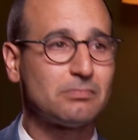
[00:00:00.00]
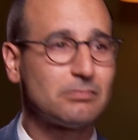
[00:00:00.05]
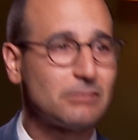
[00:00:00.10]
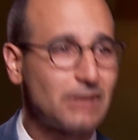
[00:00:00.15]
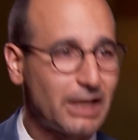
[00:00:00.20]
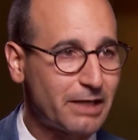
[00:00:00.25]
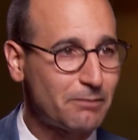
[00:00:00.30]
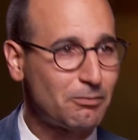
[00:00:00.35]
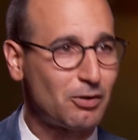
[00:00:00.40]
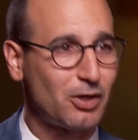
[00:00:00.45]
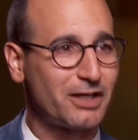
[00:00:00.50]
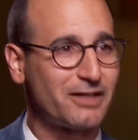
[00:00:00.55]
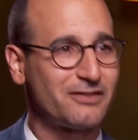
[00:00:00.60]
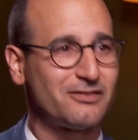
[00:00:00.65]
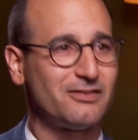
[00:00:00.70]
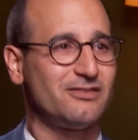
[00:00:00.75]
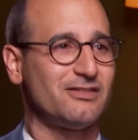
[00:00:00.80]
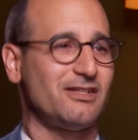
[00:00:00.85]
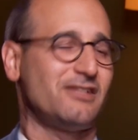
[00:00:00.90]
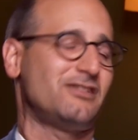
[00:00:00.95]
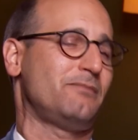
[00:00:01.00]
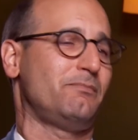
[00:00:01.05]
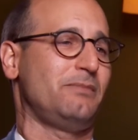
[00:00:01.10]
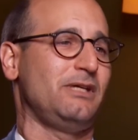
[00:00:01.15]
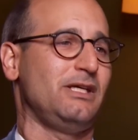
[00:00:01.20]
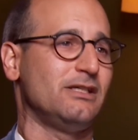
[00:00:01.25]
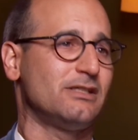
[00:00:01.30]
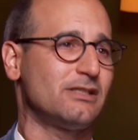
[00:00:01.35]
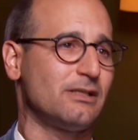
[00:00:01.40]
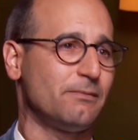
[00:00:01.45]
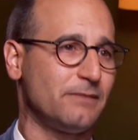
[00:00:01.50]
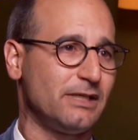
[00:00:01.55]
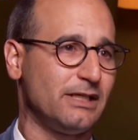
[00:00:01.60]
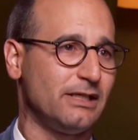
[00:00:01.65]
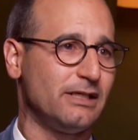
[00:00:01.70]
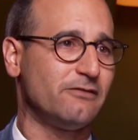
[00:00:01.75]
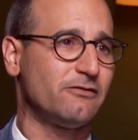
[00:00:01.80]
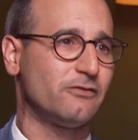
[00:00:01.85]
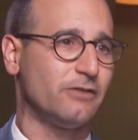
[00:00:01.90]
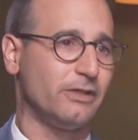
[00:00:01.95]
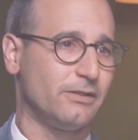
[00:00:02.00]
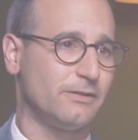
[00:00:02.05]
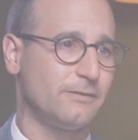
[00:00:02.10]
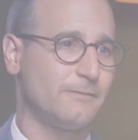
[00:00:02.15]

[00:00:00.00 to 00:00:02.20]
like Parkinson's ends up being something different.